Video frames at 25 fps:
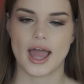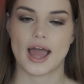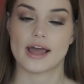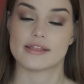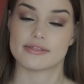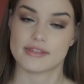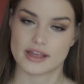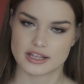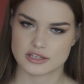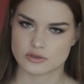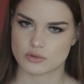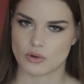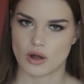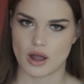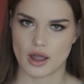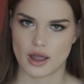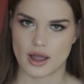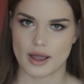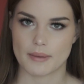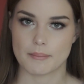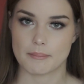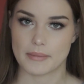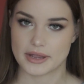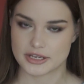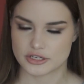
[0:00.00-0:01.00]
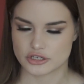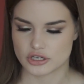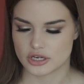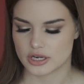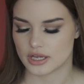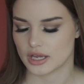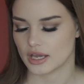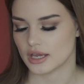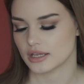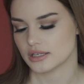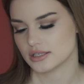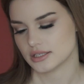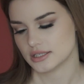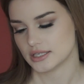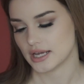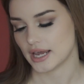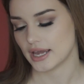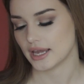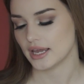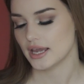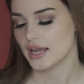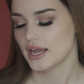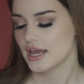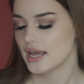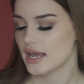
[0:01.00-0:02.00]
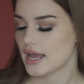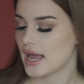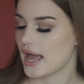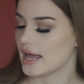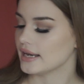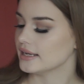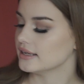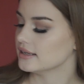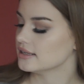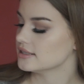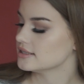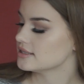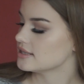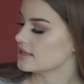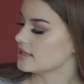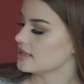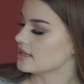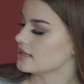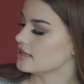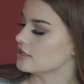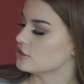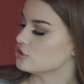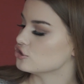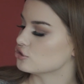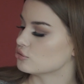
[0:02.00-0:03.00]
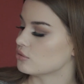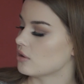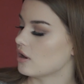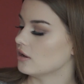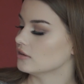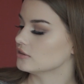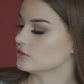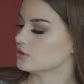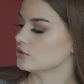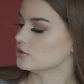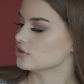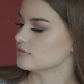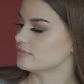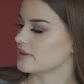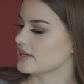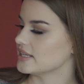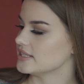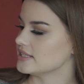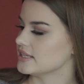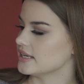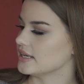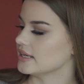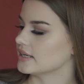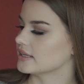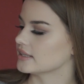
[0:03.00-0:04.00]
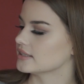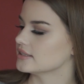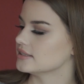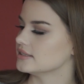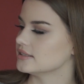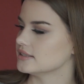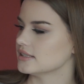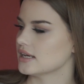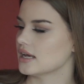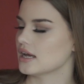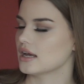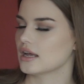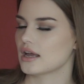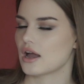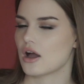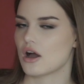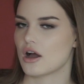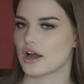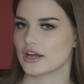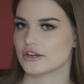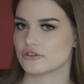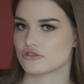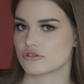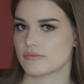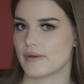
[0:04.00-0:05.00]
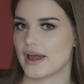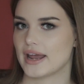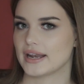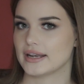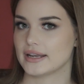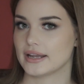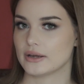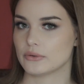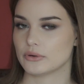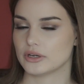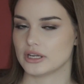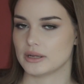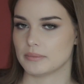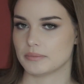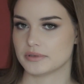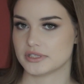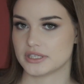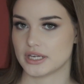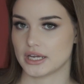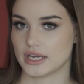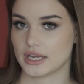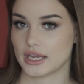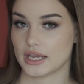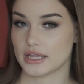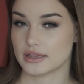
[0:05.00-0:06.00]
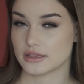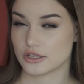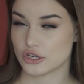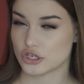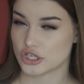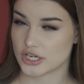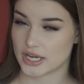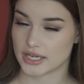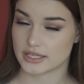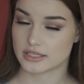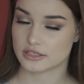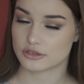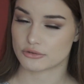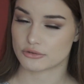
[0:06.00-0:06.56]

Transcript: and that's why I'm mentioning it today. And it is the Gerard Cosmetics Hydro Matte Liquid Lipstick in the shade